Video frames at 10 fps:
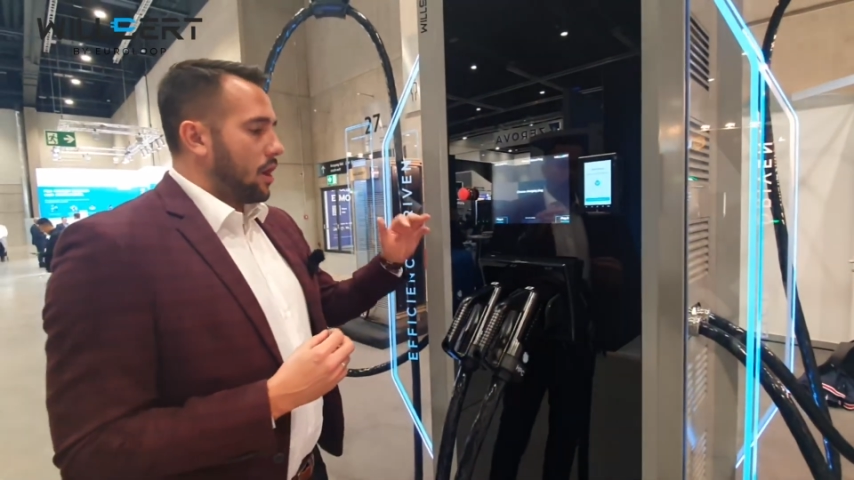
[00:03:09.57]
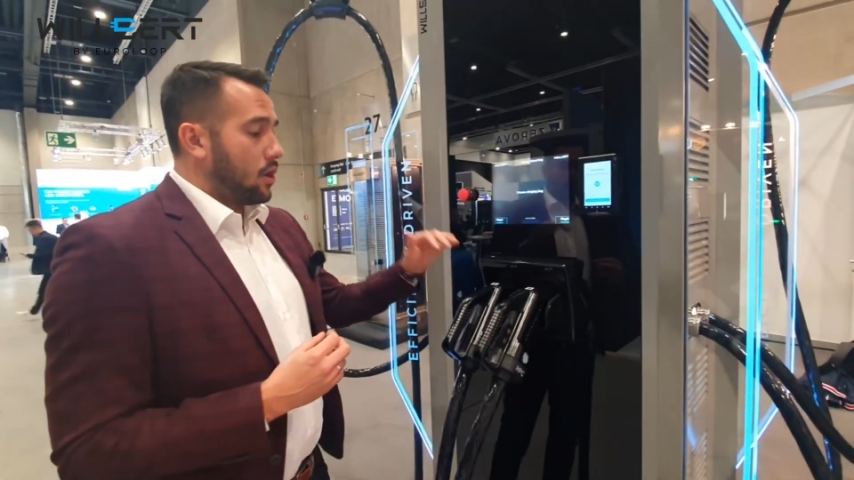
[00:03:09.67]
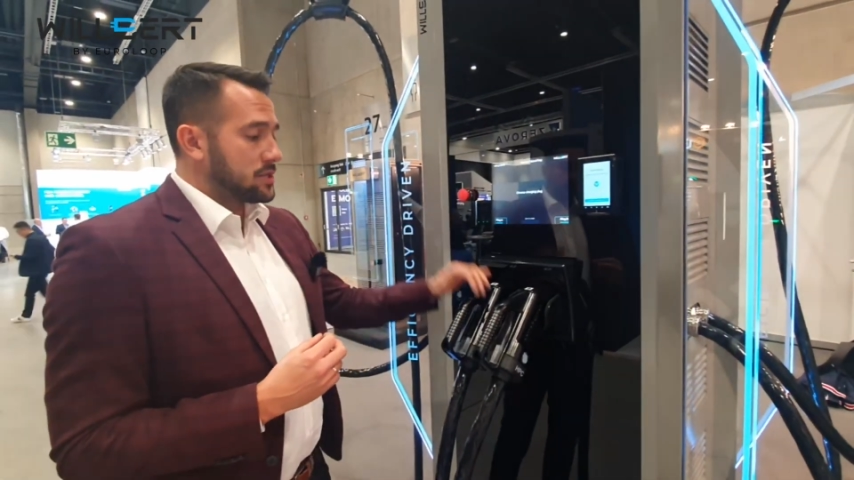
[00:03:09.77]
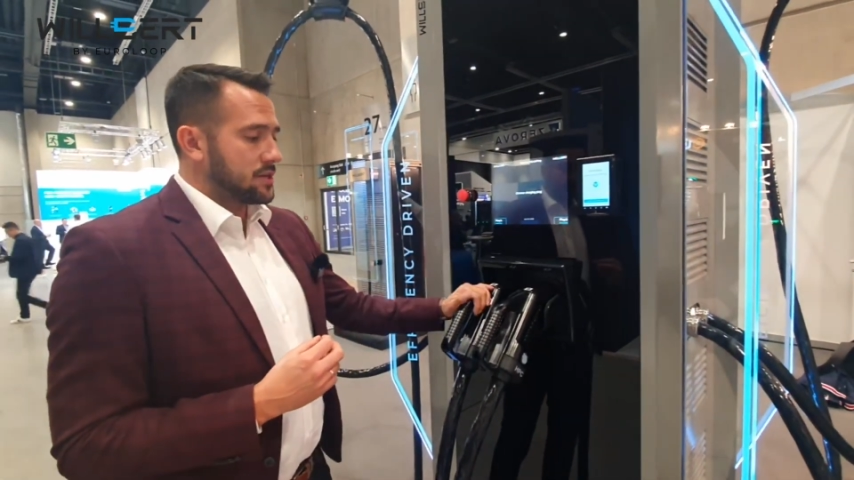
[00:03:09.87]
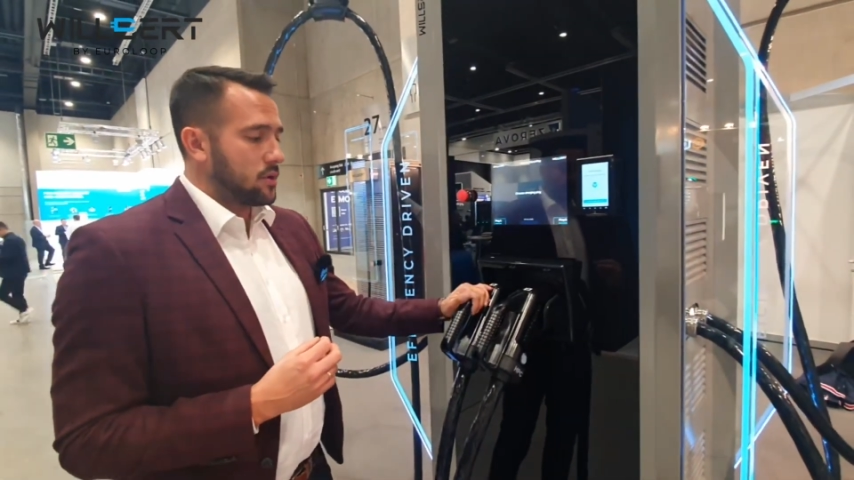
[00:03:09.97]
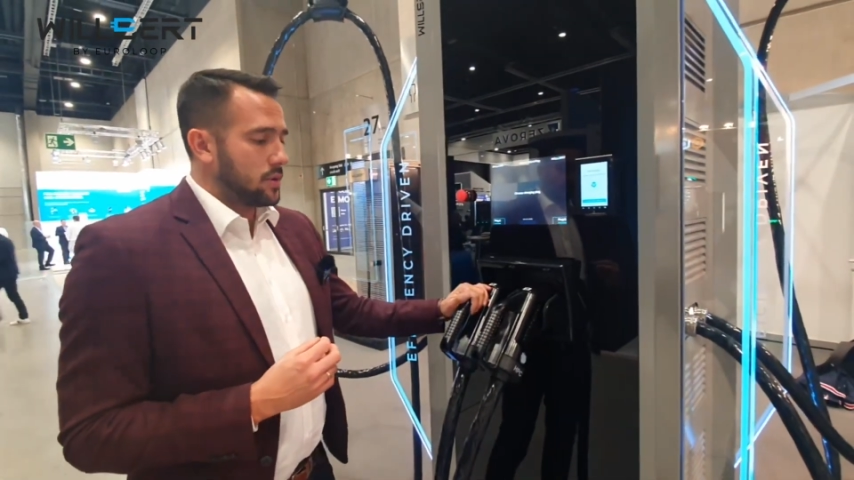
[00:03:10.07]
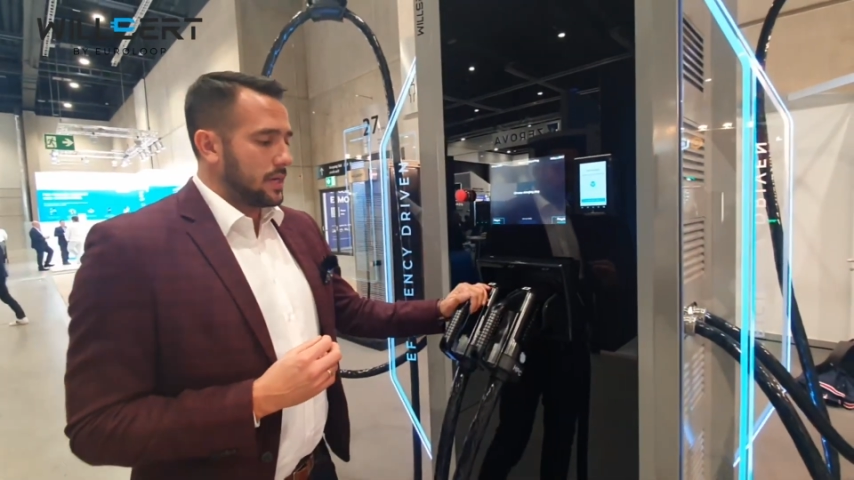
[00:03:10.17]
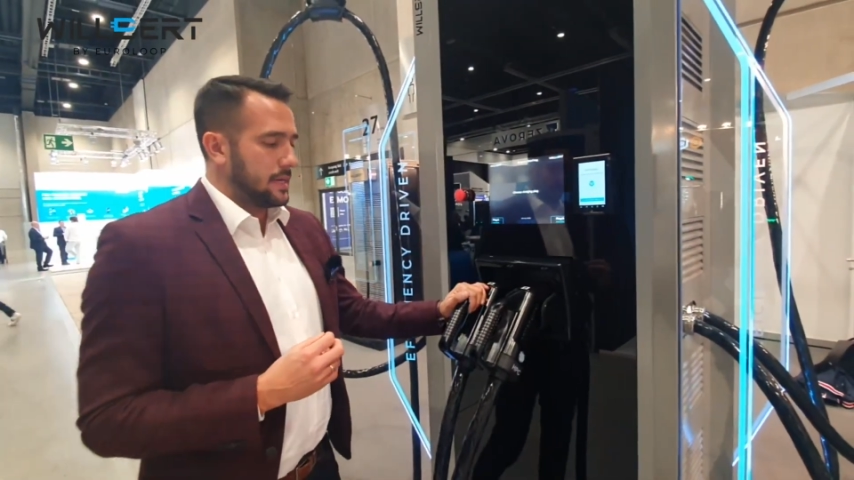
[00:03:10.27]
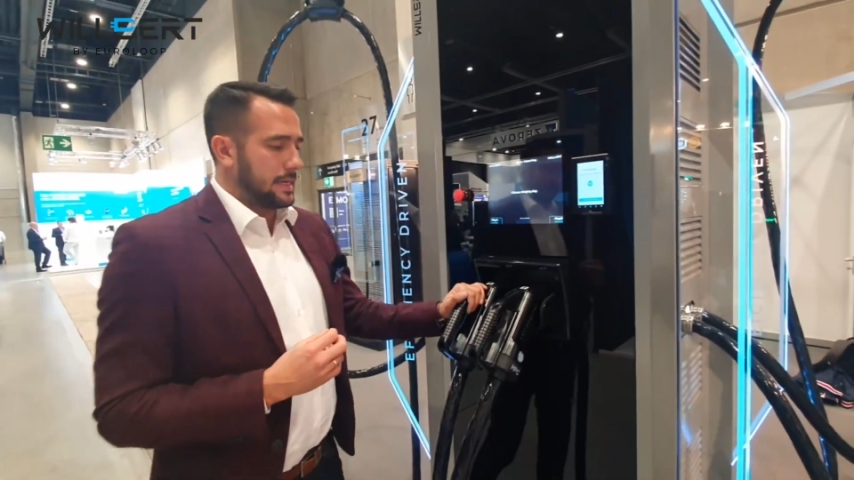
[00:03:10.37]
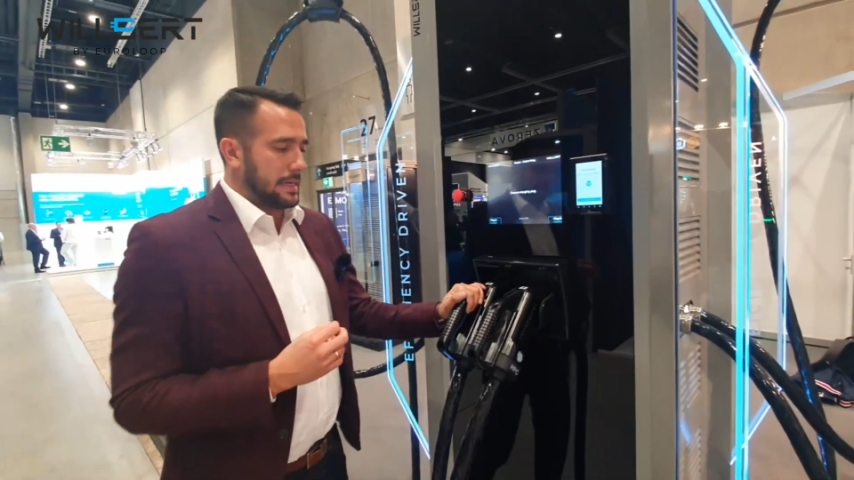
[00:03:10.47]
Also,
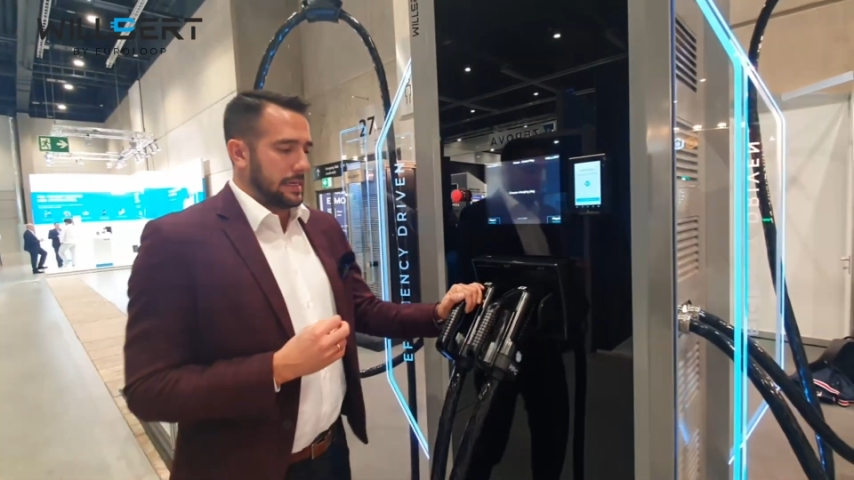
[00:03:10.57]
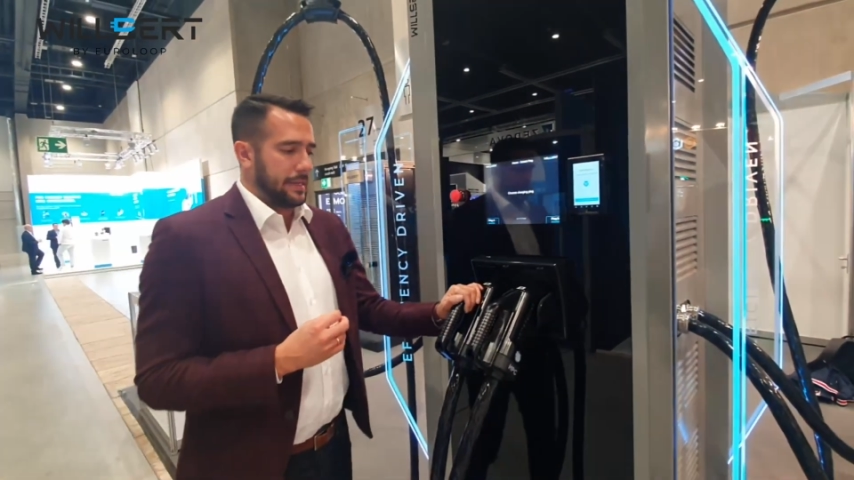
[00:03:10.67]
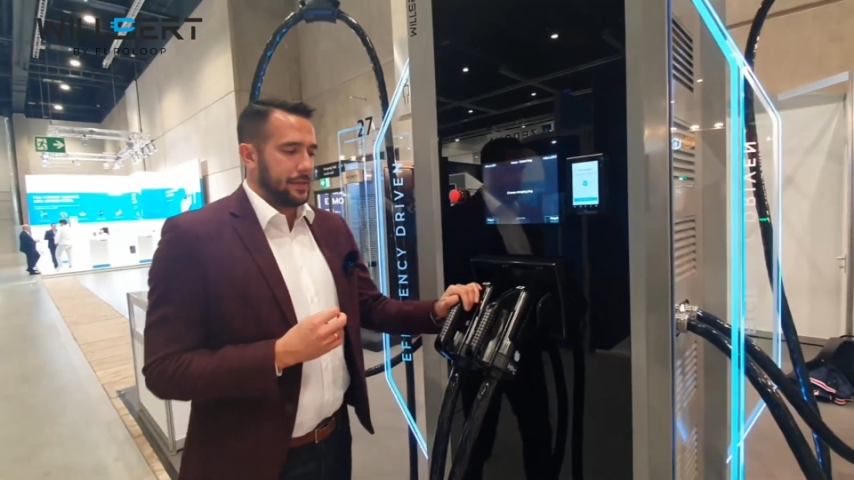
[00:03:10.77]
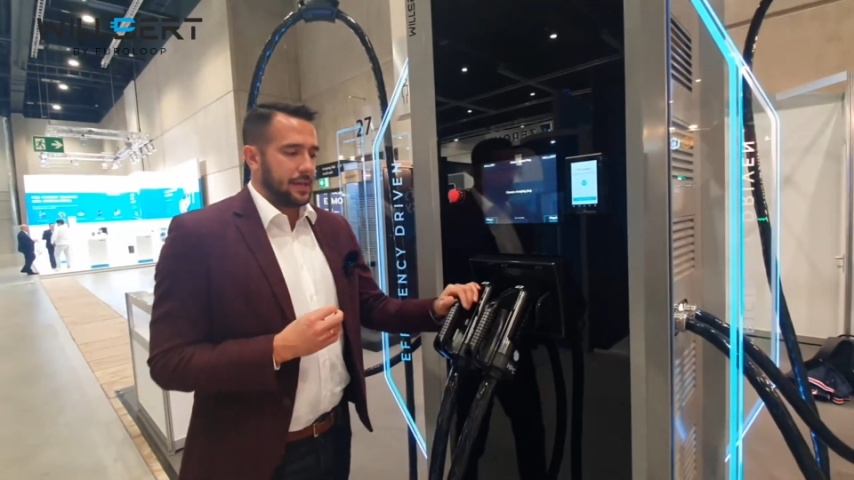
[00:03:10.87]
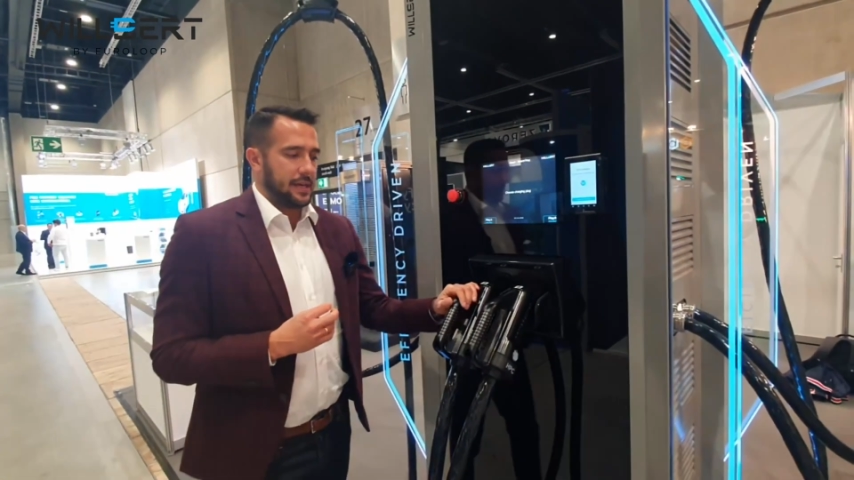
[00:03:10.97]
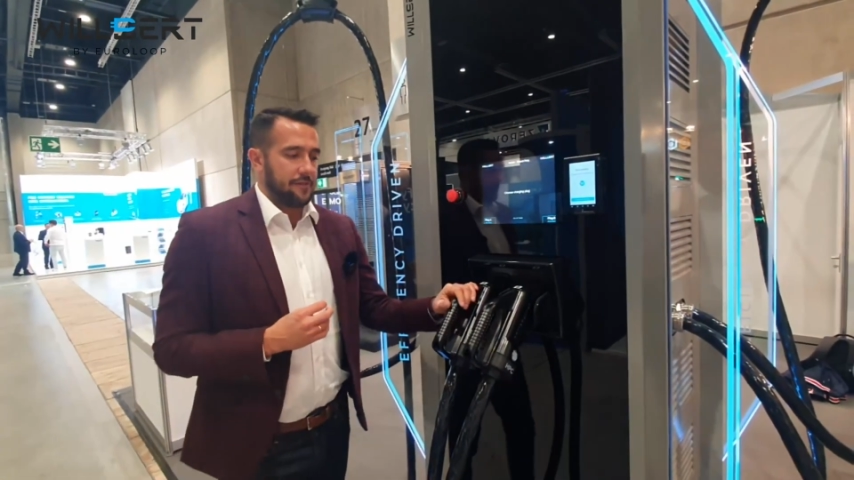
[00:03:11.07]
the